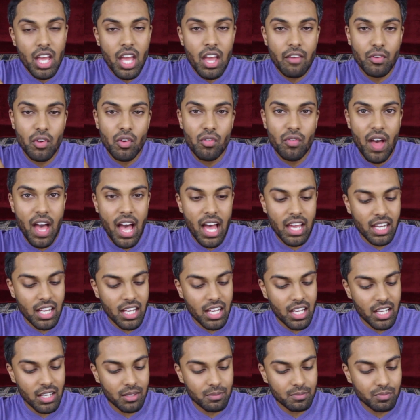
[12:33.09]
If you've had
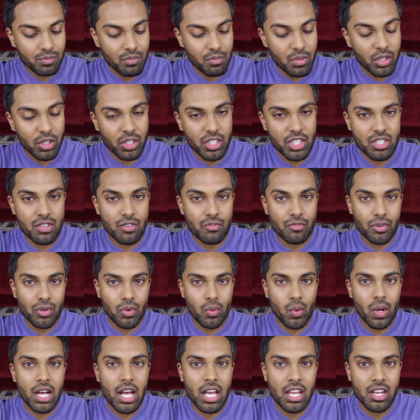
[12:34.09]
Middle Eastern
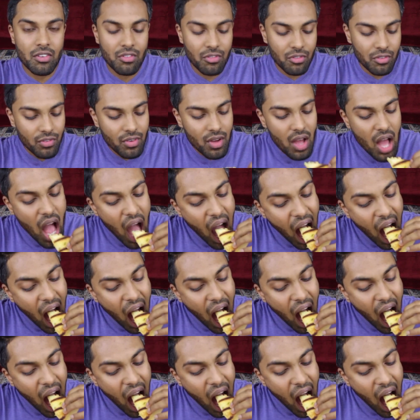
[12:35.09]
food, what kind of